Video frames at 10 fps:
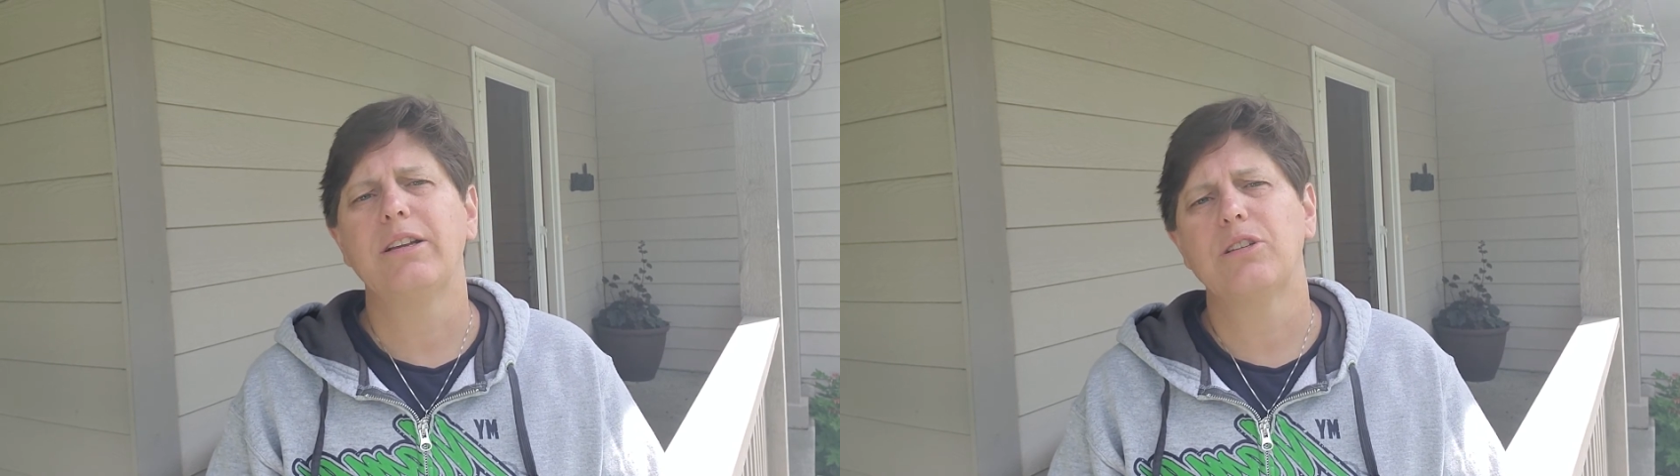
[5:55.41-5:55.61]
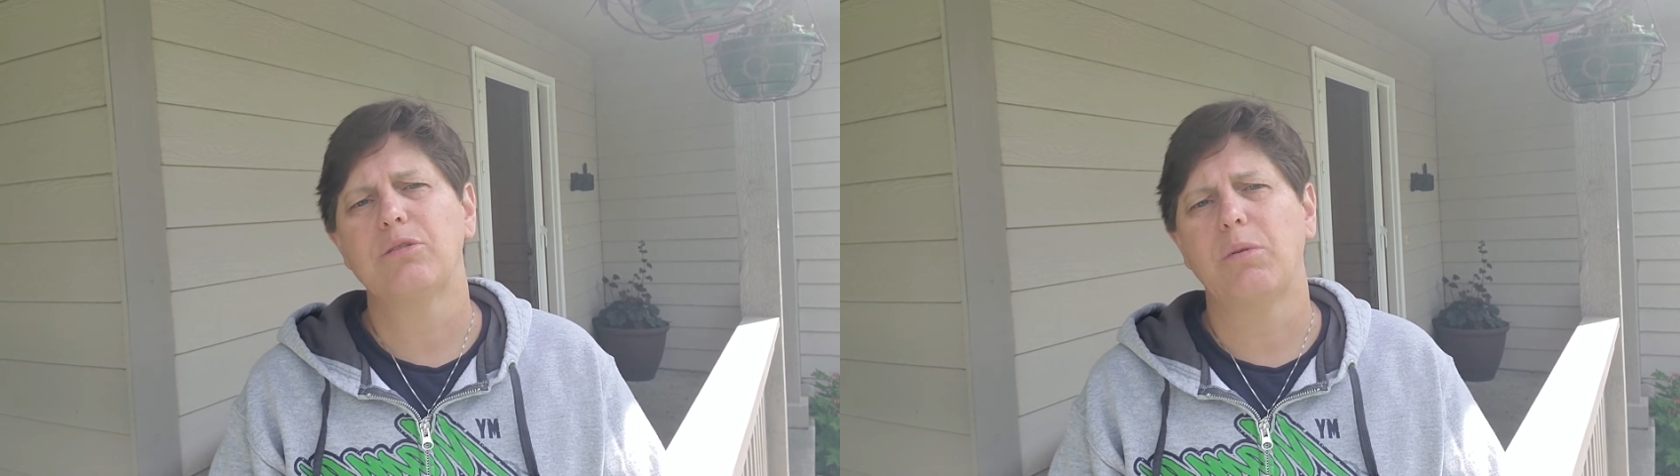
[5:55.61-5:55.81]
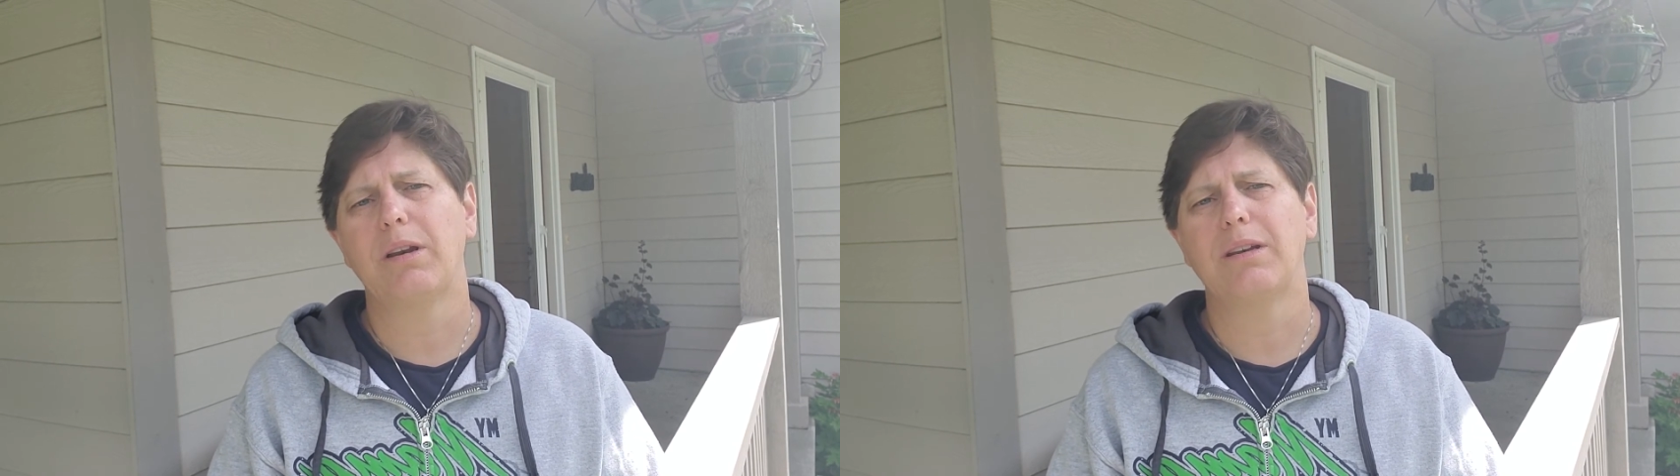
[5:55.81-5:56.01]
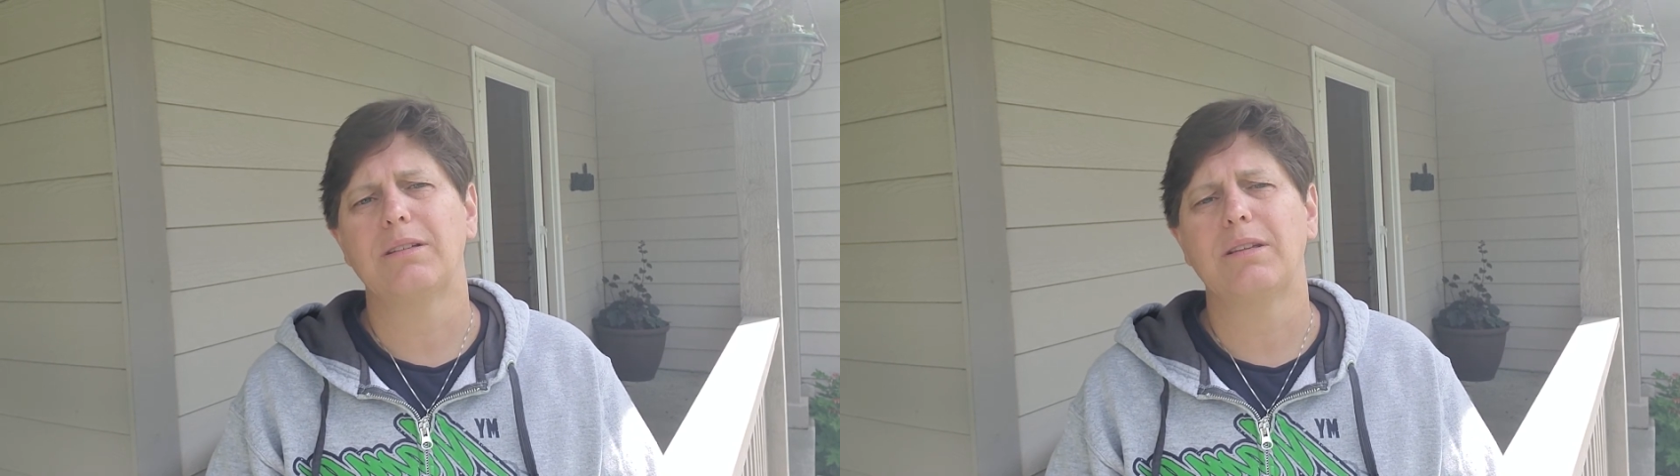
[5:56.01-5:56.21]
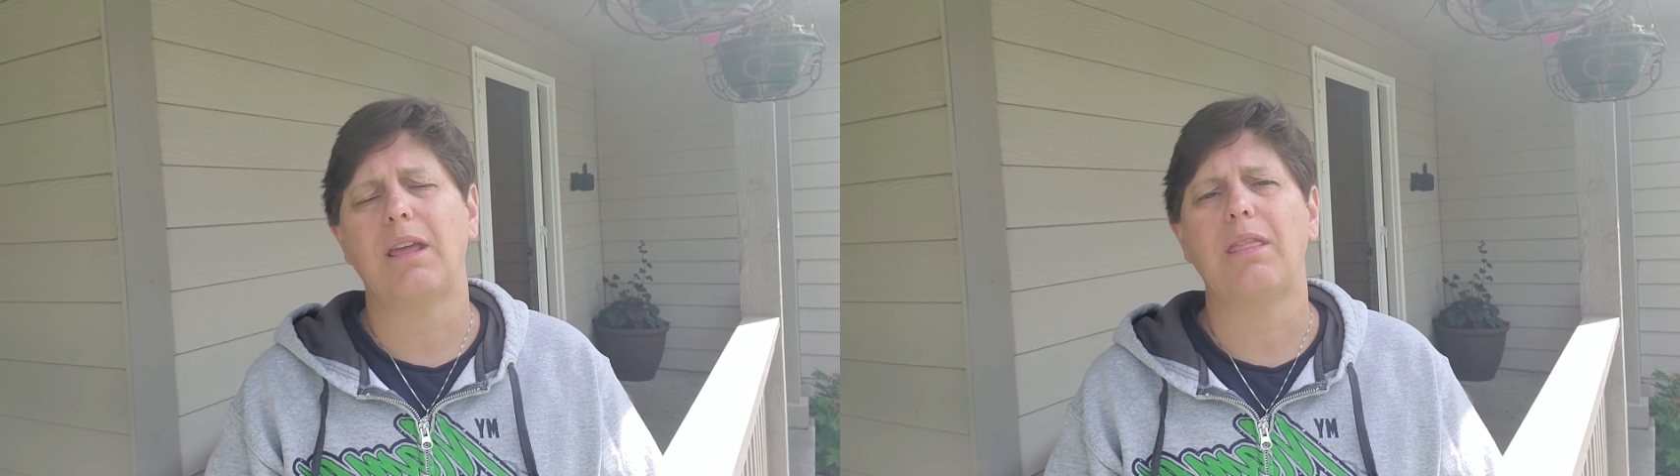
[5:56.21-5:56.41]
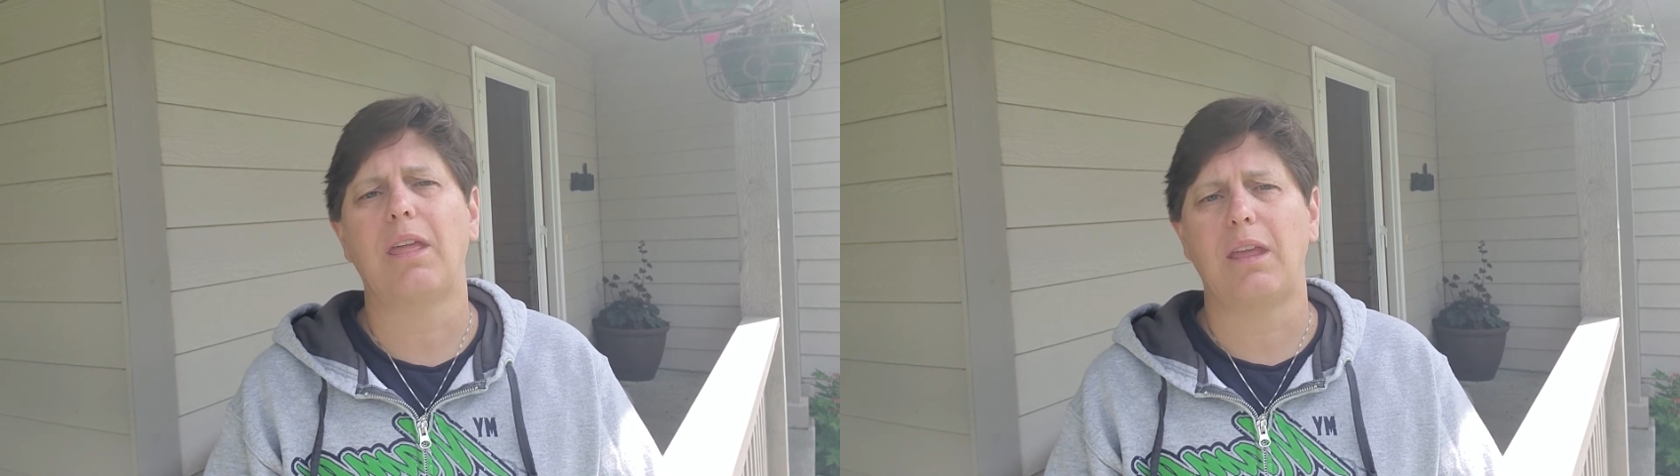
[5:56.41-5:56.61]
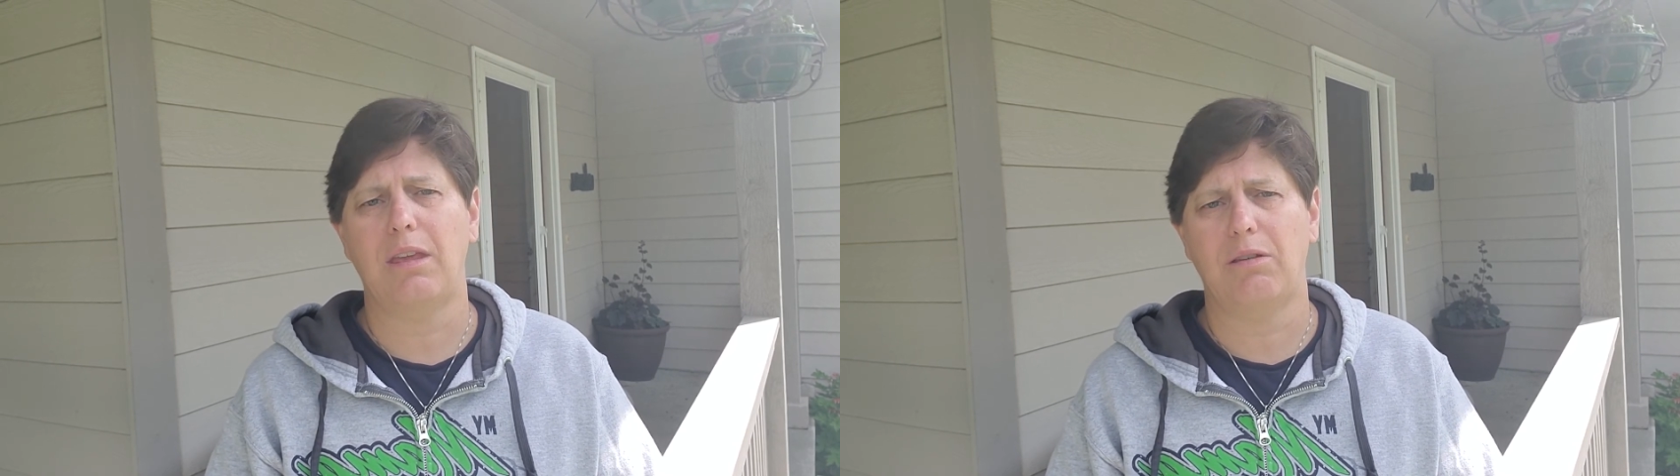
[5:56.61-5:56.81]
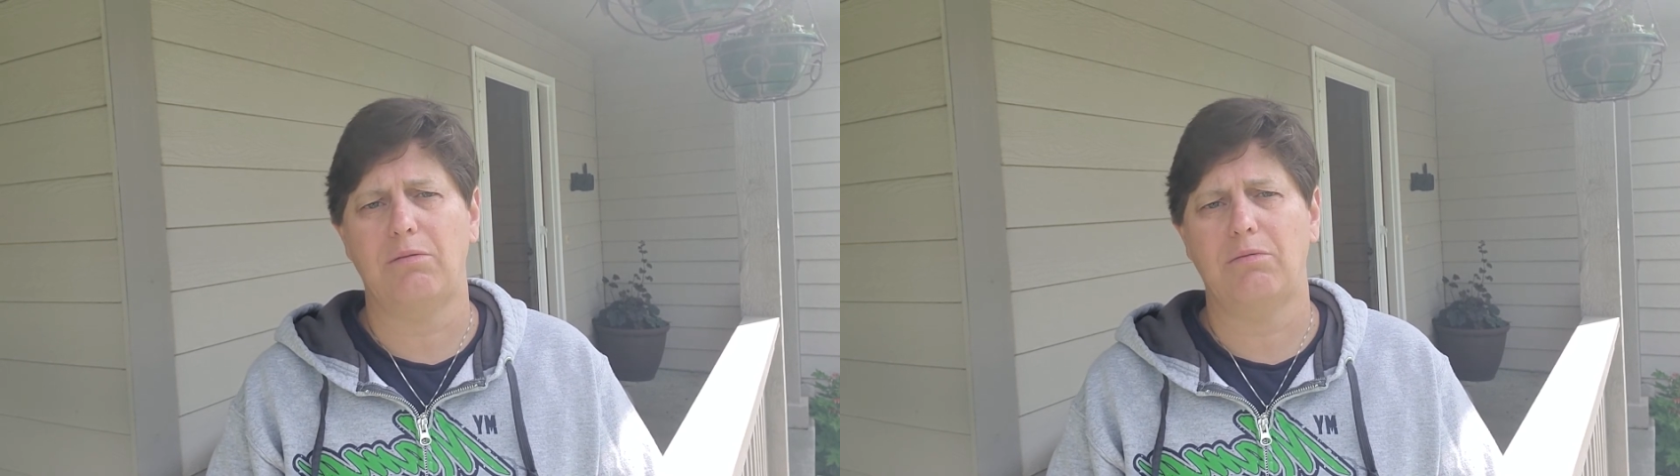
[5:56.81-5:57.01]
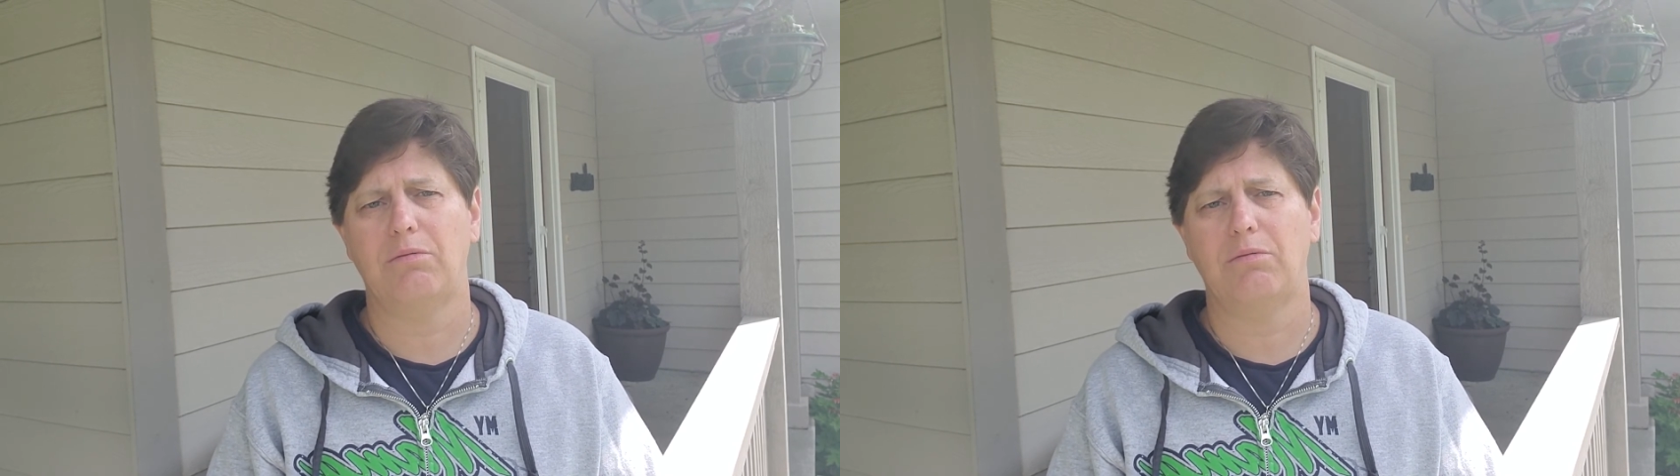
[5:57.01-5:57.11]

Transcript: just wanted to say thank you.